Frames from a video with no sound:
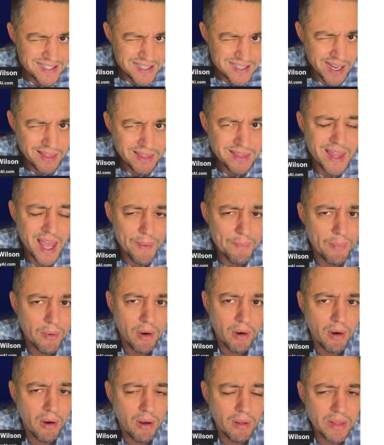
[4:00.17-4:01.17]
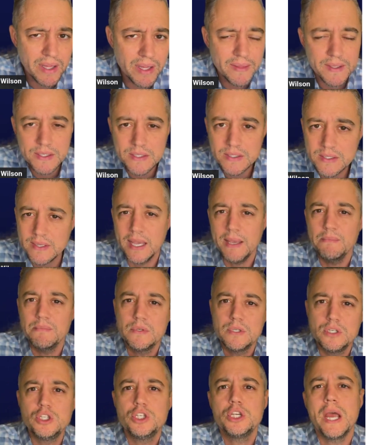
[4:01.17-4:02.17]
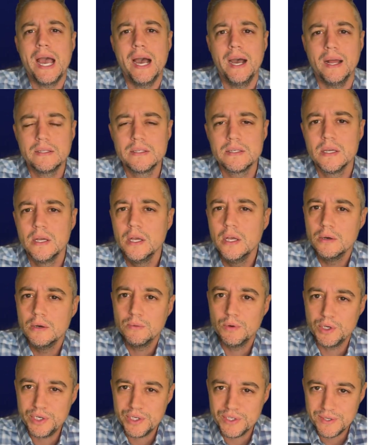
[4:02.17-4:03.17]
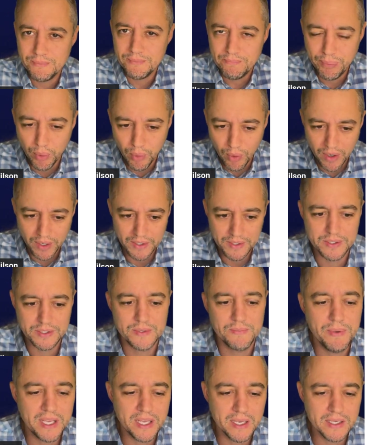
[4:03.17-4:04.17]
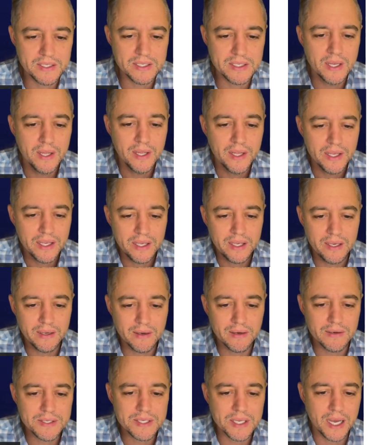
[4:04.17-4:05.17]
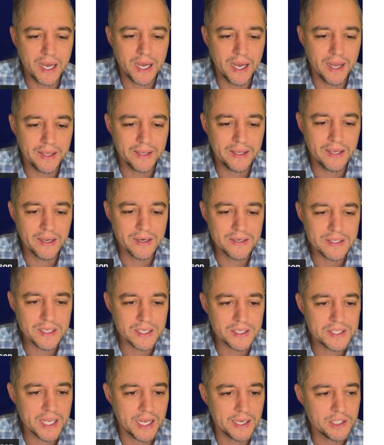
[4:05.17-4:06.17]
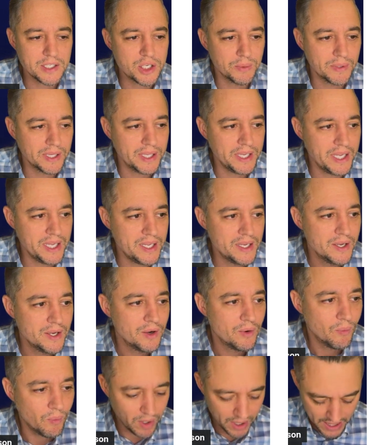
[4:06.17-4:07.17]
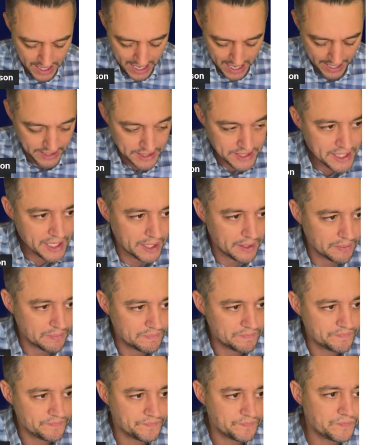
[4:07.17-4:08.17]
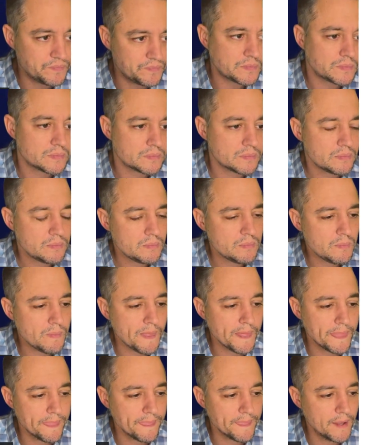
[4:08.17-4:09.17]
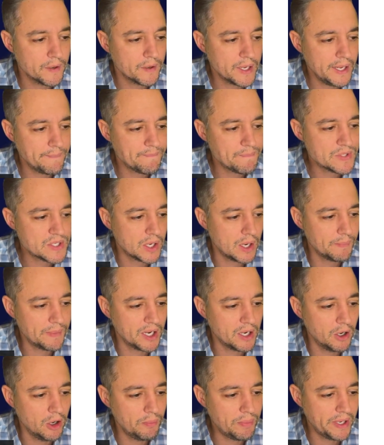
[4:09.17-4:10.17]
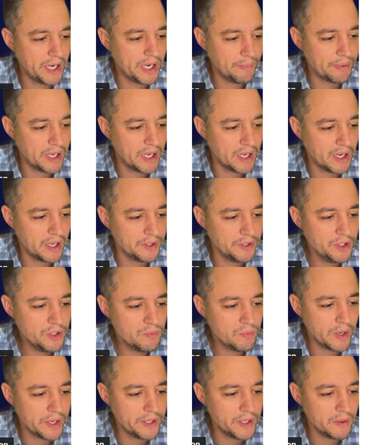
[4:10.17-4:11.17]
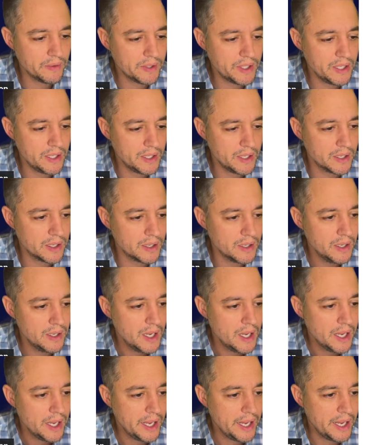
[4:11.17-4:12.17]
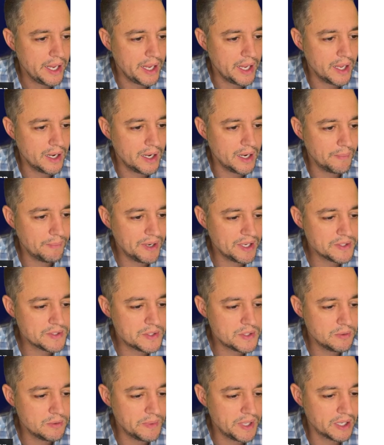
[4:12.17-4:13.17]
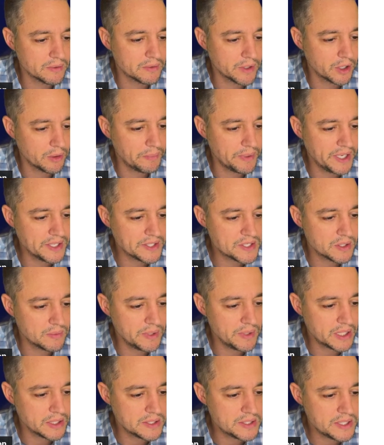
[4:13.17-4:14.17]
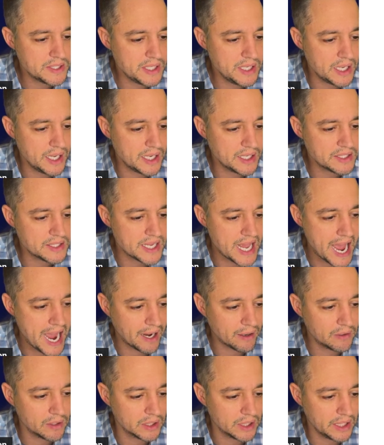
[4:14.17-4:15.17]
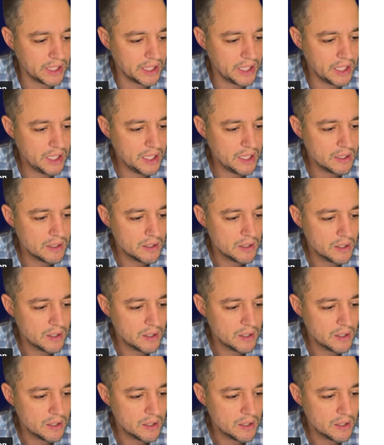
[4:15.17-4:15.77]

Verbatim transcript: did them all in the same chat, which is important because here's uh, here's essentially what I did. Okay, so I'm going to open up a, a new window here, and I'm going to zoom in a little bit so we can see exactly